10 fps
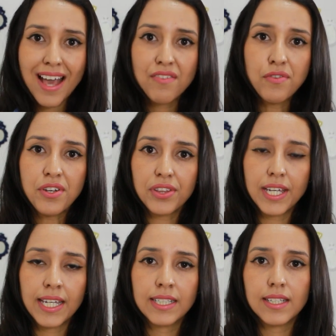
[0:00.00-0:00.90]

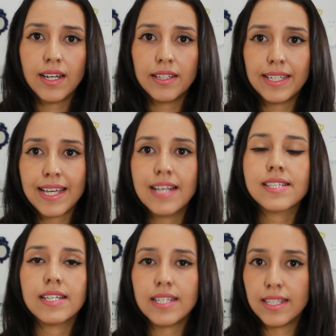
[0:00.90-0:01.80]
everything uh, they
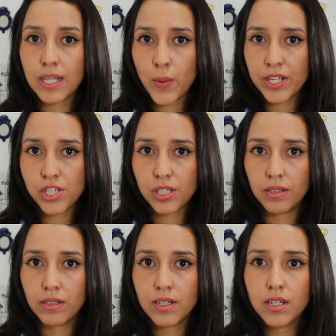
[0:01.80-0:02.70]
asked in the
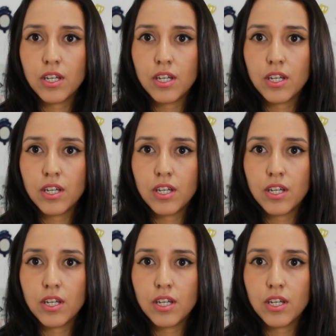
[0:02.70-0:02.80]
question?